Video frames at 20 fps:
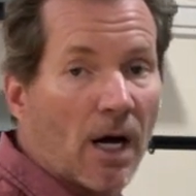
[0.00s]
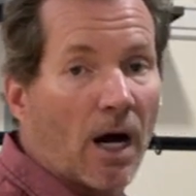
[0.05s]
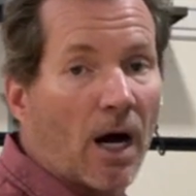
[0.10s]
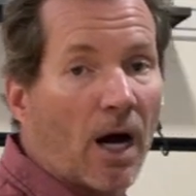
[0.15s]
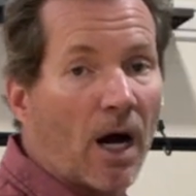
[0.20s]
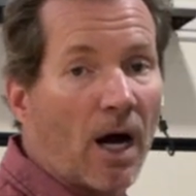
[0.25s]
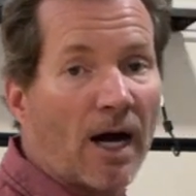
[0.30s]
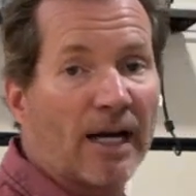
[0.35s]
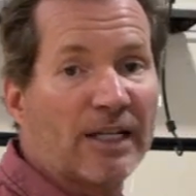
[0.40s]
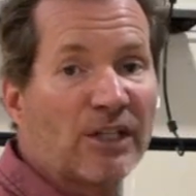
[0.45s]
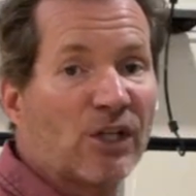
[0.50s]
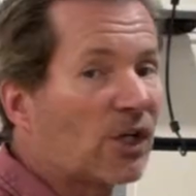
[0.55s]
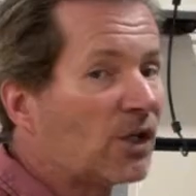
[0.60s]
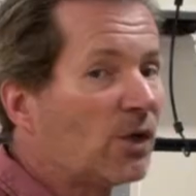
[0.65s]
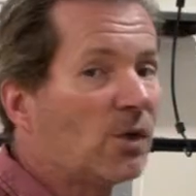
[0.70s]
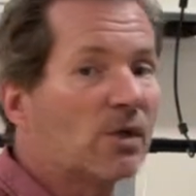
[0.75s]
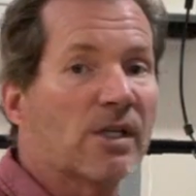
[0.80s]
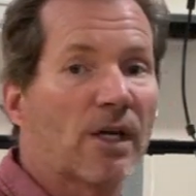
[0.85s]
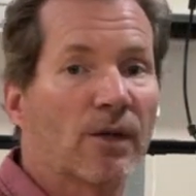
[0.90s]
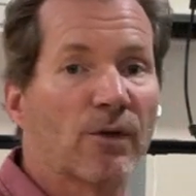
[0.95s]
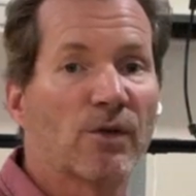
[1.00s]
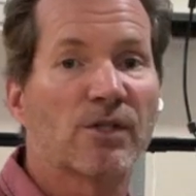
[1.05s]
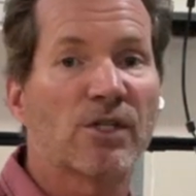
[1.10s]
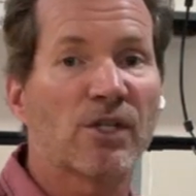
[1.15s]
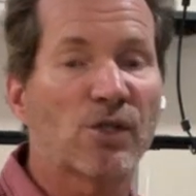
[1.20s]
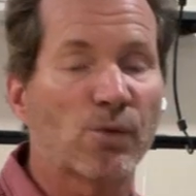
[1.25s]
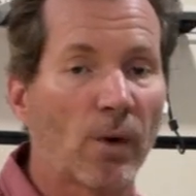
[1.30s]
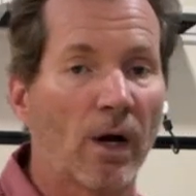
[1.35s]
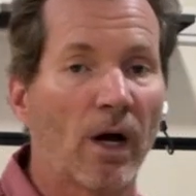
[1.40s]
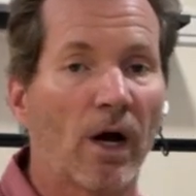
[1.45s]
And you can use others
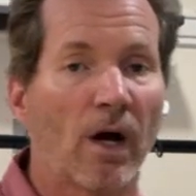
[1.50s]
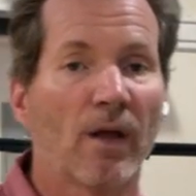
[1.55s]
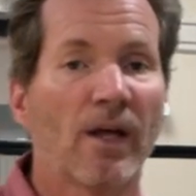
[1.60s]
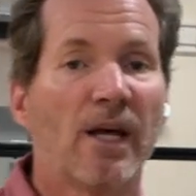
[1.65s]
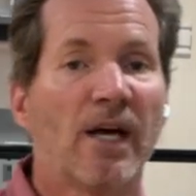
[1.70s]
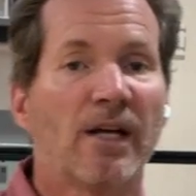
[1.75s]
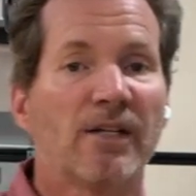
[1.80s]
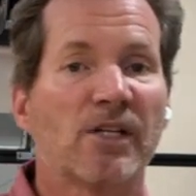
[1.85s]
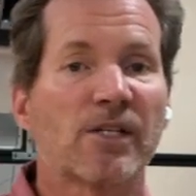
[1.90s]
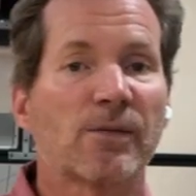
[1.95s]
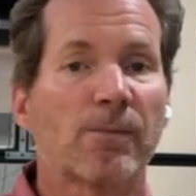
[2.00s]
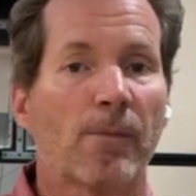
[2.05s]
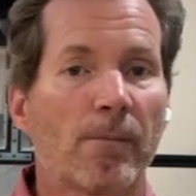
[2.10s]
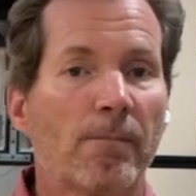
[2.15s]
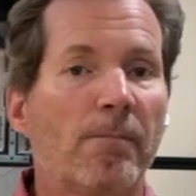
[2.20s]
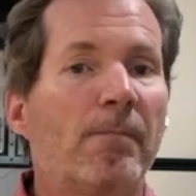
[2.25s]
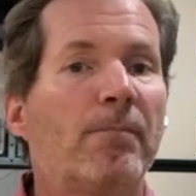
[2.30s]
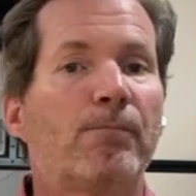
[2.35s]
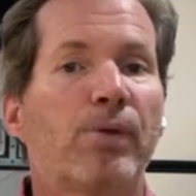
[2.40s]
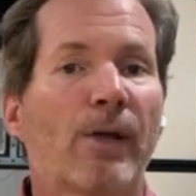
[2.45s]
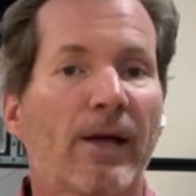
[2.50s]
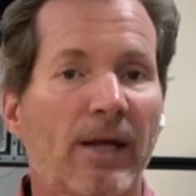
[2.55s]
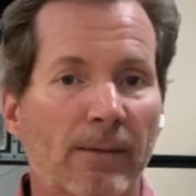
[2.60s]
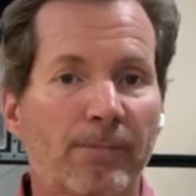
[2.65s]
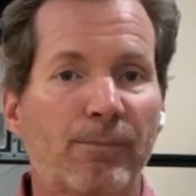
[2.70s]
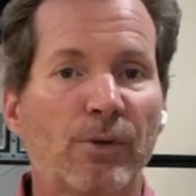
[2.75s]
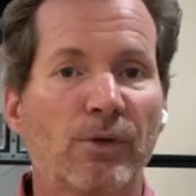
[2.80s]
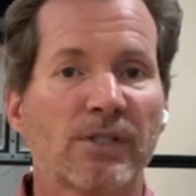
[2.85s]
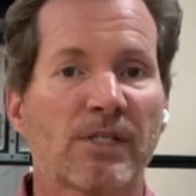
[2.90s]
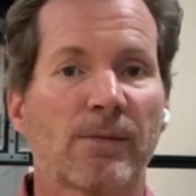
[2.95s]
as well. Just plan on
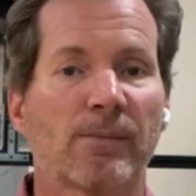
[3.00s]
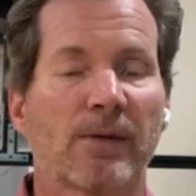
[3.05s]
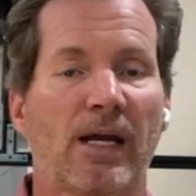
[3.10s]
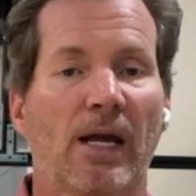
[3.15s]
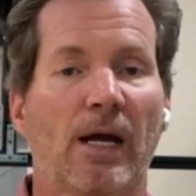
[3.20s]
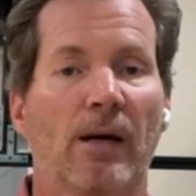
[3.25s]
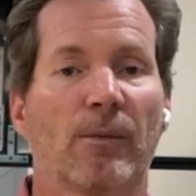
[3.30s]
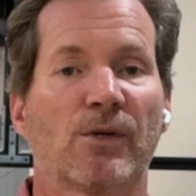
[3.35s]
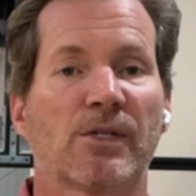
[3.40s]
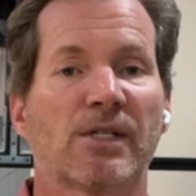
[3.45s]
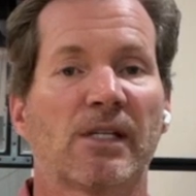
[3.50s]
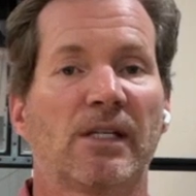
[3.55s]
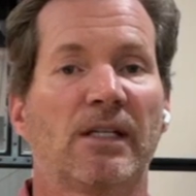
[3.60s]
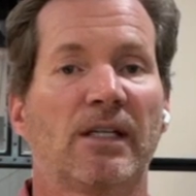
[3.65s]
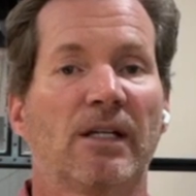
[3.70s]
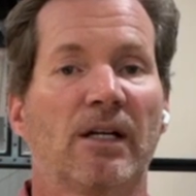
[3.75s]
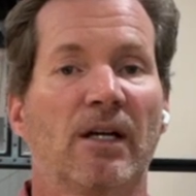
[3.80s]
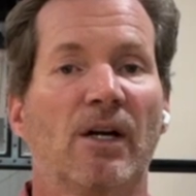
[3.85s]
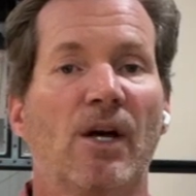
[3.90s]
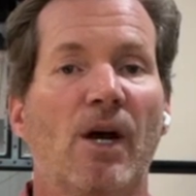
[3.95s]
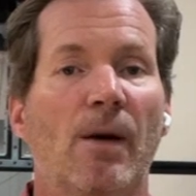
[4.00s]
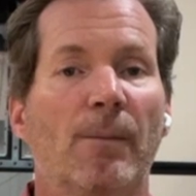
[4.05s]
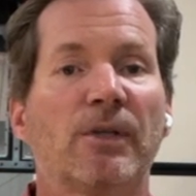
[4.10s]
putting some cameras in there,